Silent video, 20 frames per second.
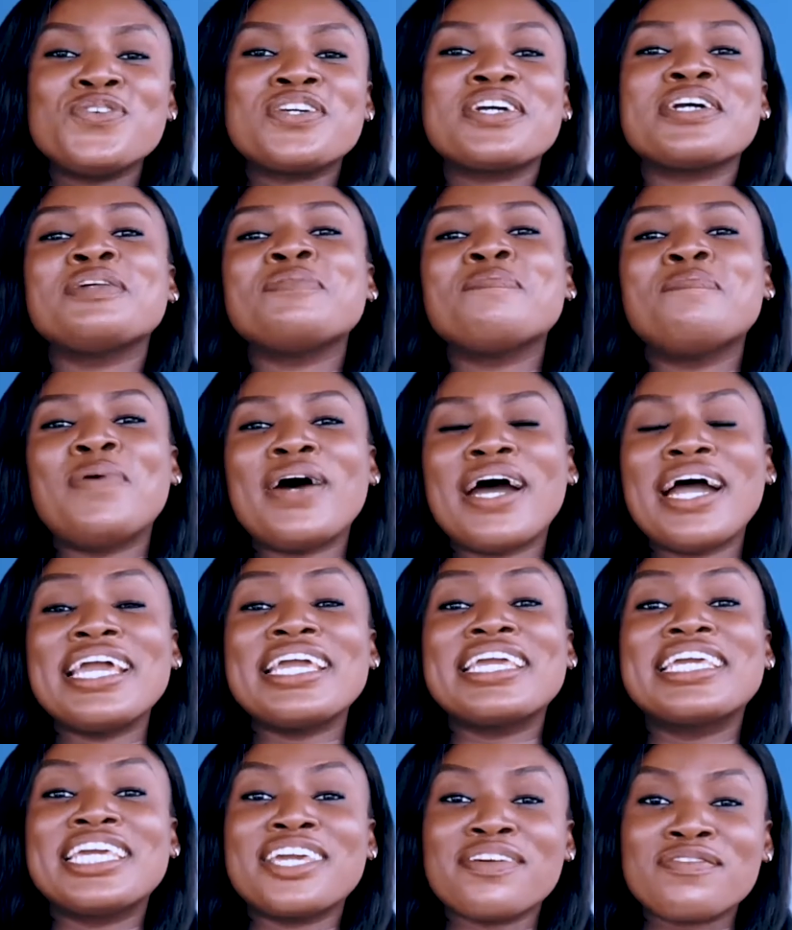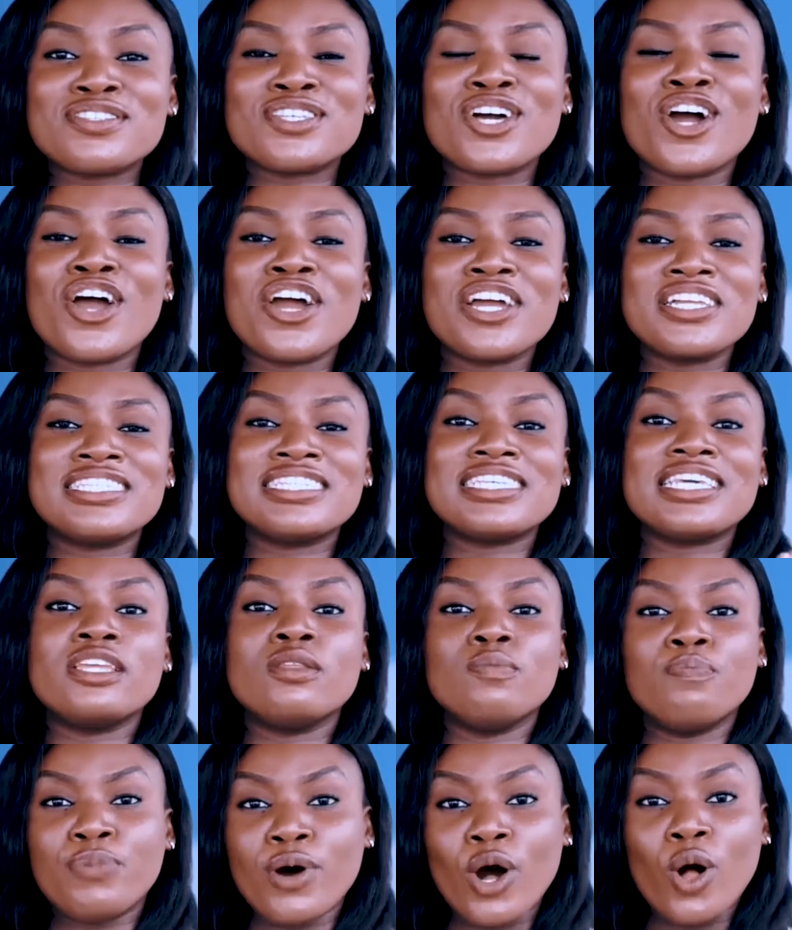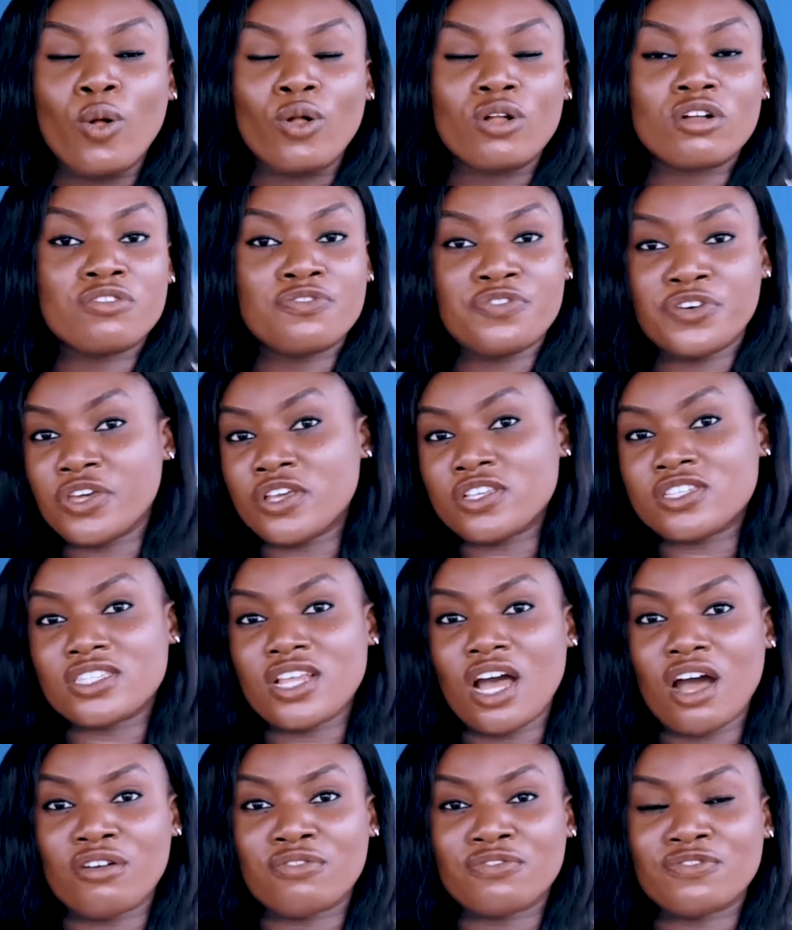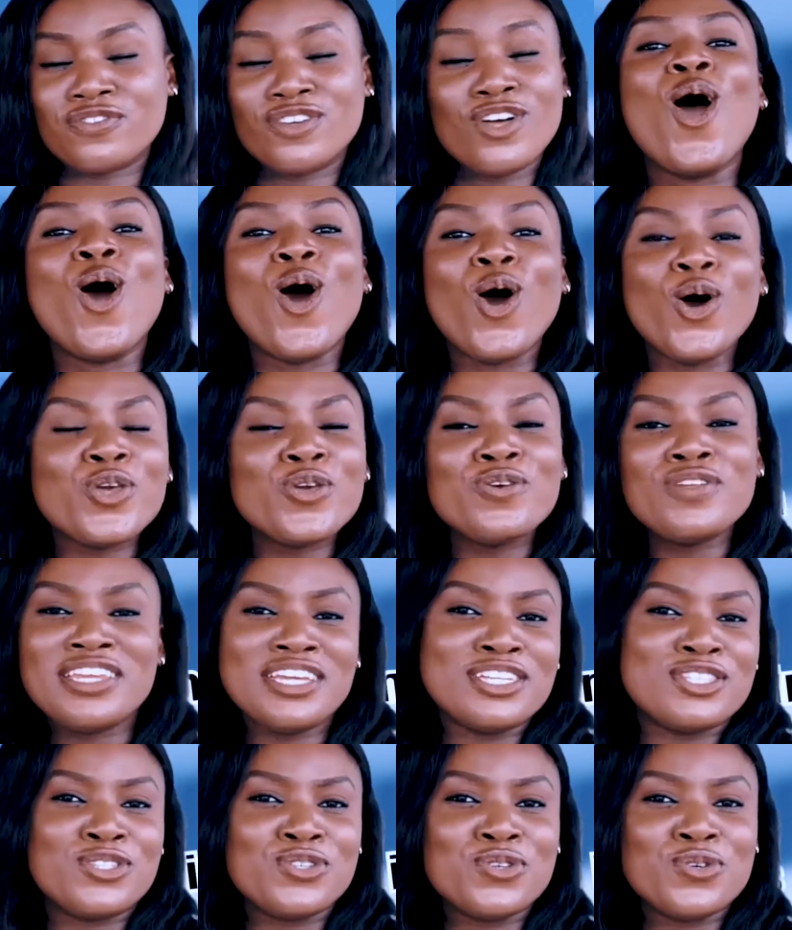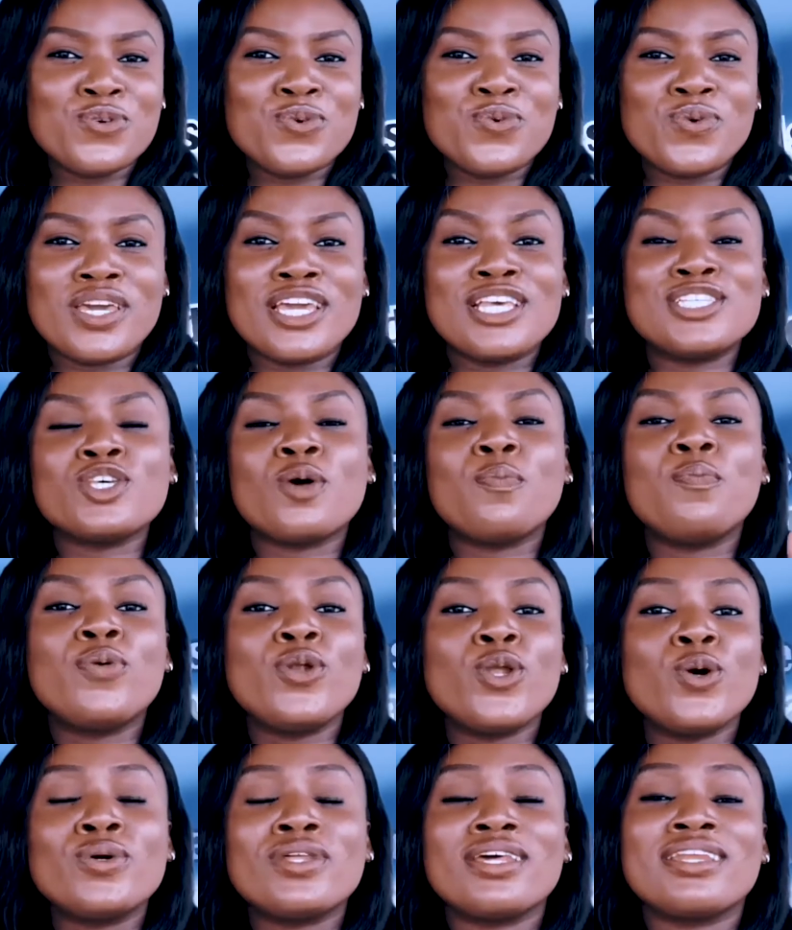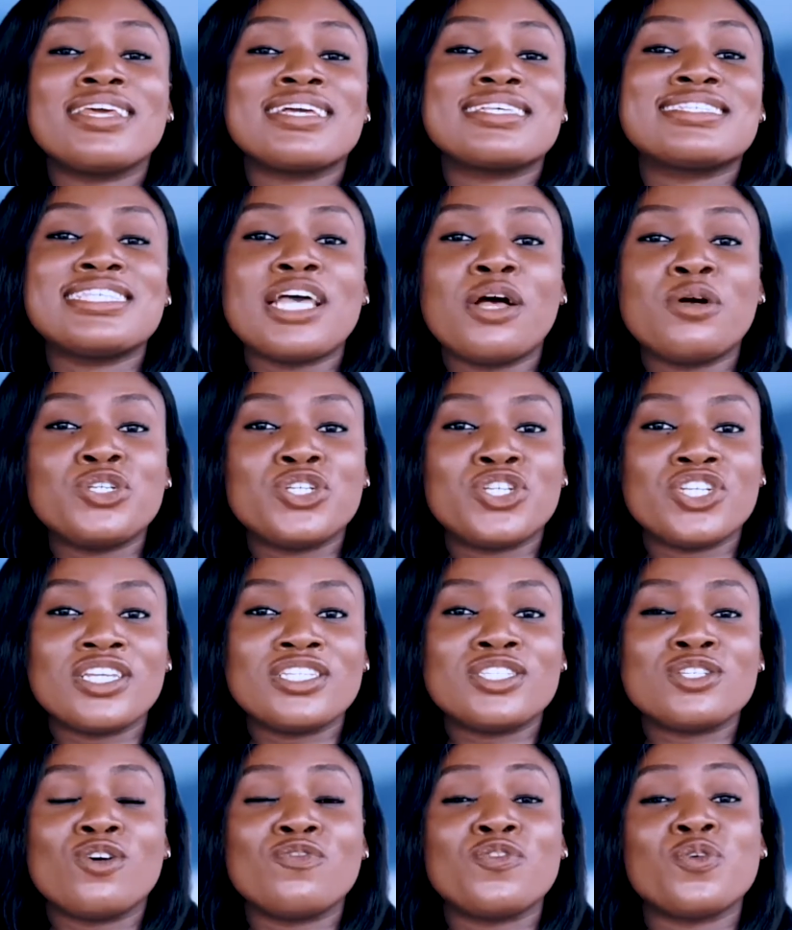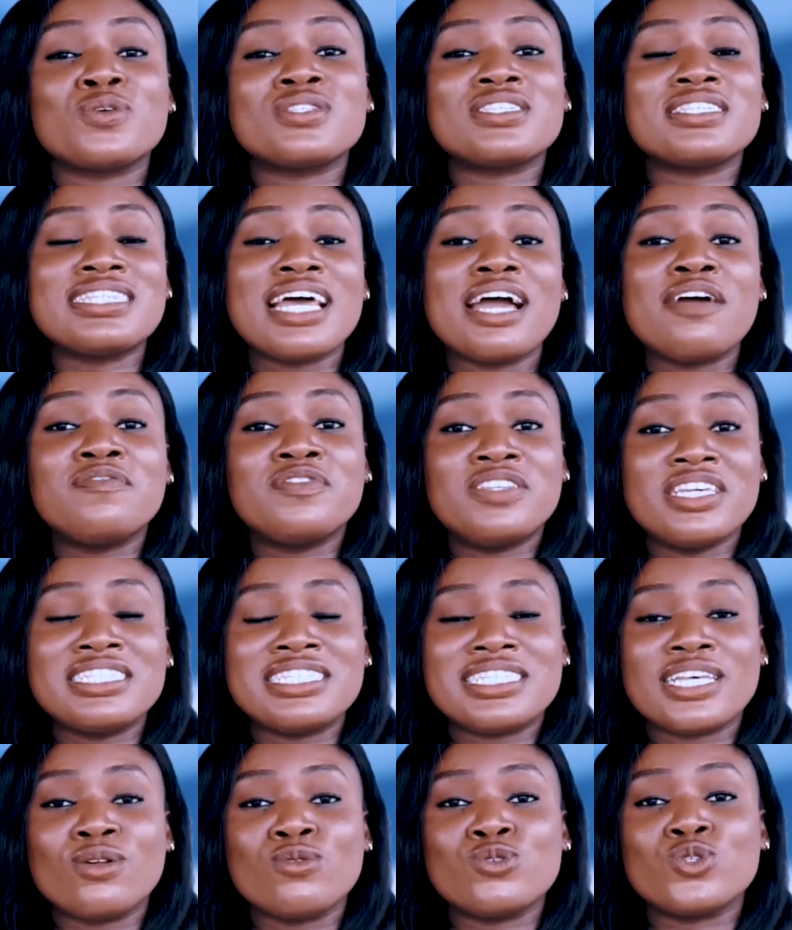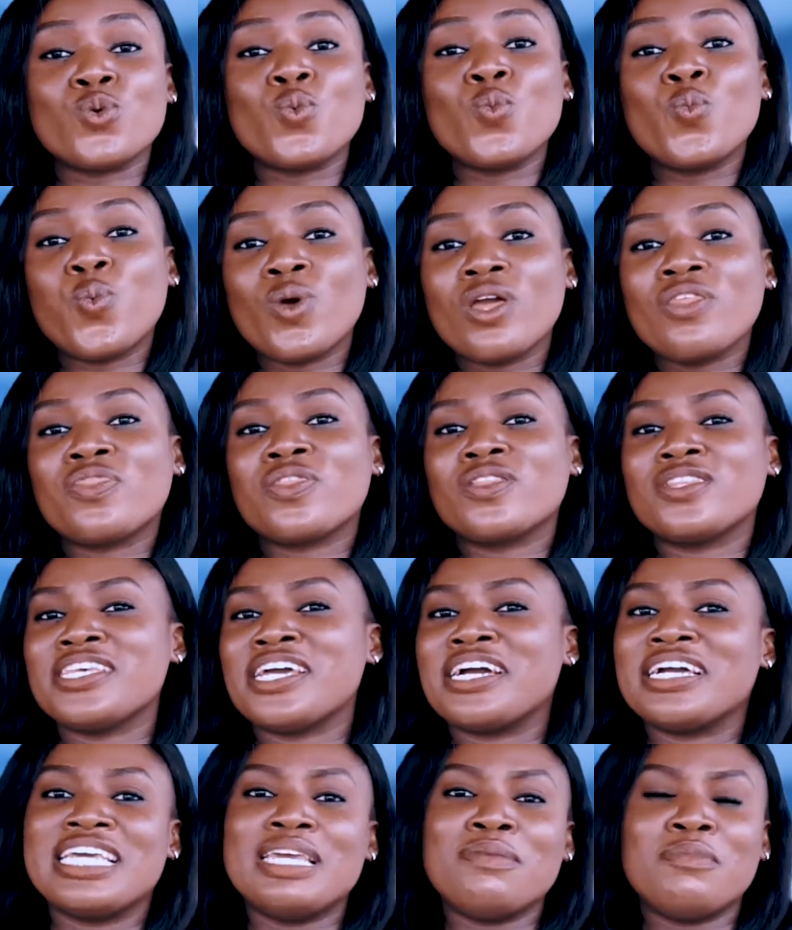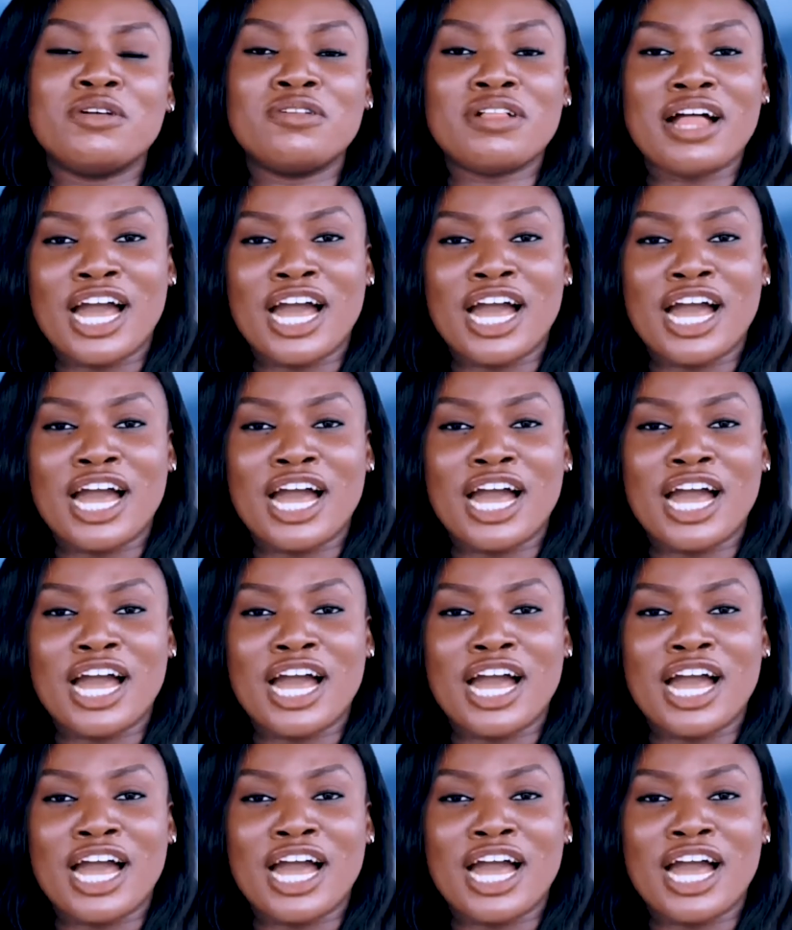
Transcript: you can buy gift cards in bulk for your staff. All you need to do is upload an Excel sheet of your staff details with their email